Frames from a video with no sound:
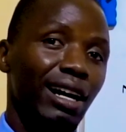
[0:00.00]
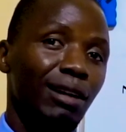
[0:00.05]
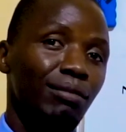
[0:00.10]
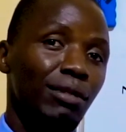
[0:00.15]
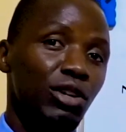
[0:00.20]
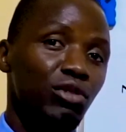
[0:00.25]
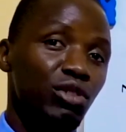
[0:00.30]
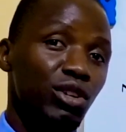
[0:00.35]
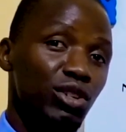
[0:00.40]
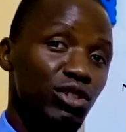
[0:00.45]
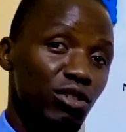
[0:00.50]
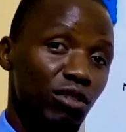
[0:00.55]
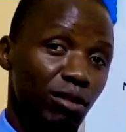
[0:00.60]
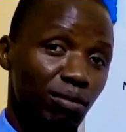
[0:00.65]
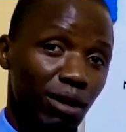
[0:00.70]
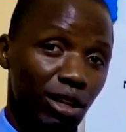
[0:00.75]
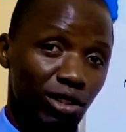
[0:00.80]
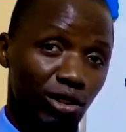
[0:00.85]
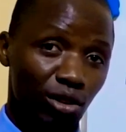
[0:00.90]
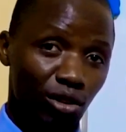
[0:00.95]
matrix
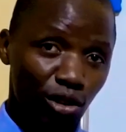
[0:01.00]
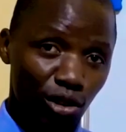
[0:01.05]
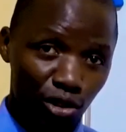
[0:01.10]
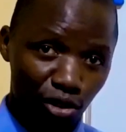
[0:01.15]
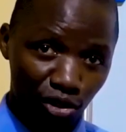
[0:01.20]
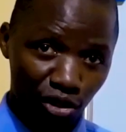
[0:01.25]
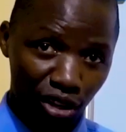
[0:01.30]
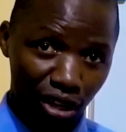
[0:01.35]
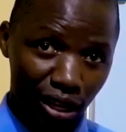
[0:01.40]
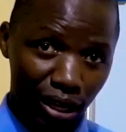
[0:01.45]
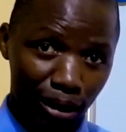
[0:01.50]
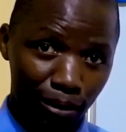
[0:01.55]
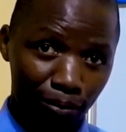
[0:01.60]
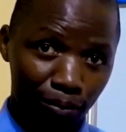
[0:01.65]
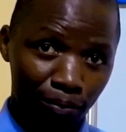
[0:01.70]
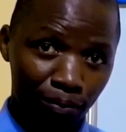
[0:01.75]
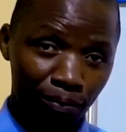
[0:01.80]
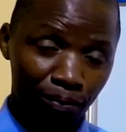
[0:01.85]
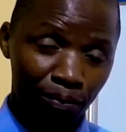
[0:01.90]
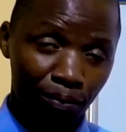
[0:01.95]
of the mitochondria
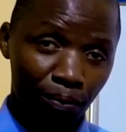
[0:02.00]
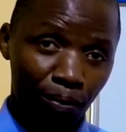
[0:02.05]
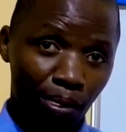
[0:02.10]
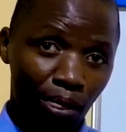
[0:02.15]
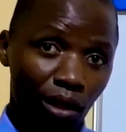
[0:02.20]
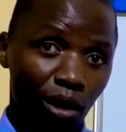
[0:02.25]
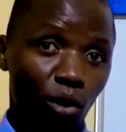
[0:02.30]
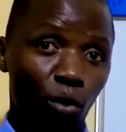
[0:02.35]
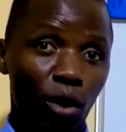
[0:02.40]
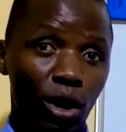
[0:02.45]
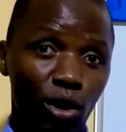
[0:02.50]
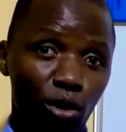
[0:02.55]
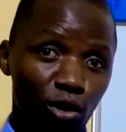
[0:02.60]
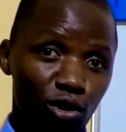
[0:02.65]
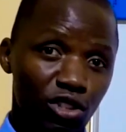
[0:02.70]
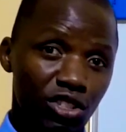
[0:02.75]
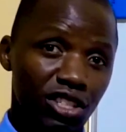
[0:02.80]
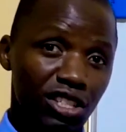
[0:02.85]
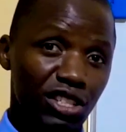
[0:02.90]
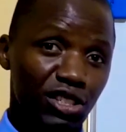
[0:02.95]
when
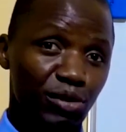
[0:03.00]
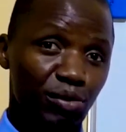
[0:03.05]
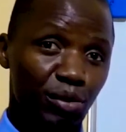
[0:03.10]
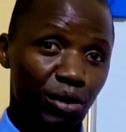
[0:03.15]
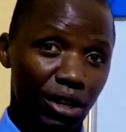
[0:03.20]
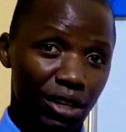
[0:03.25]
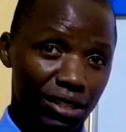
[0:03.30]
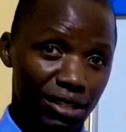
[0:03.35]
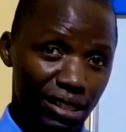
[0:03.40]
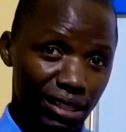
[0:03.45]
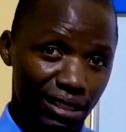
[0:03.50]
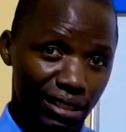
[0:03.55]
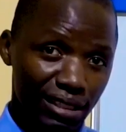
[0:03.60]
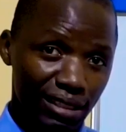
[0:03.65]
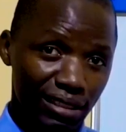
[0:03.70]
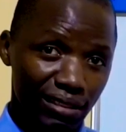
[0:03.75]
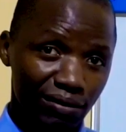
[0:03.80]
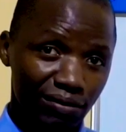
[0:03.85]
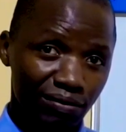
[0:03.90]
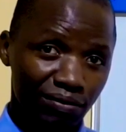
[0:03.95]
oxygen is
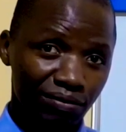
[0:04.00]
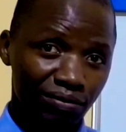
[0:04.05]
present.